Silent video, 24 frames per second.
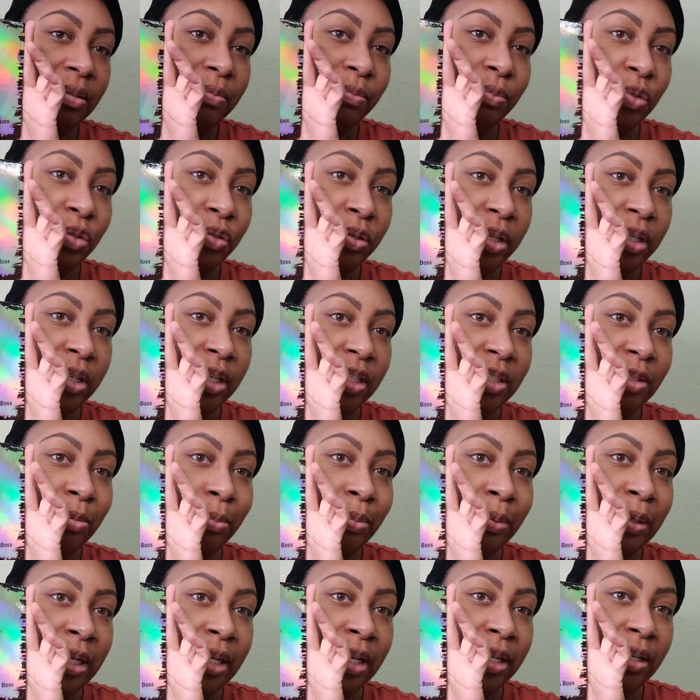I'm trying not to
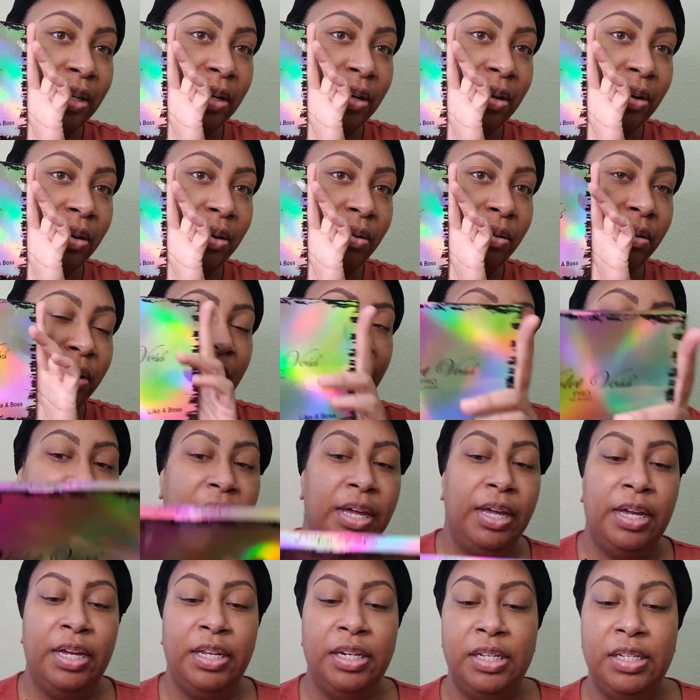blind y'all.
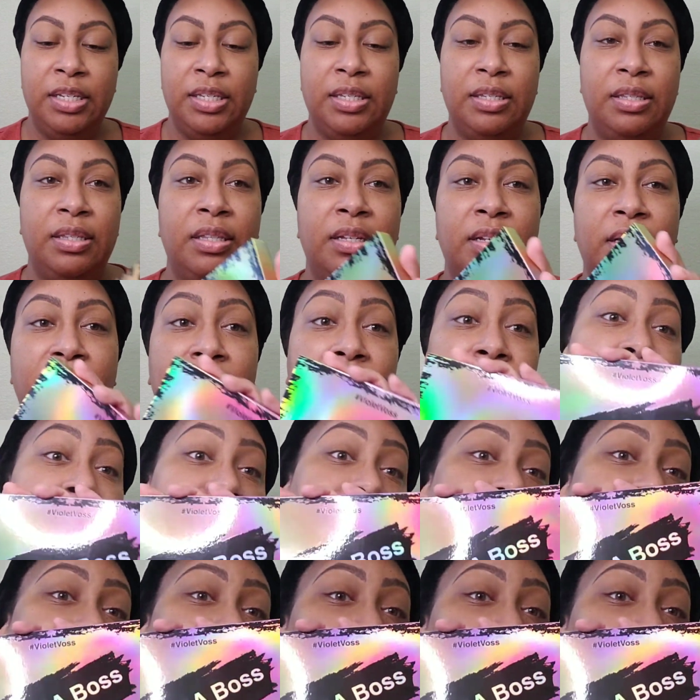And it's the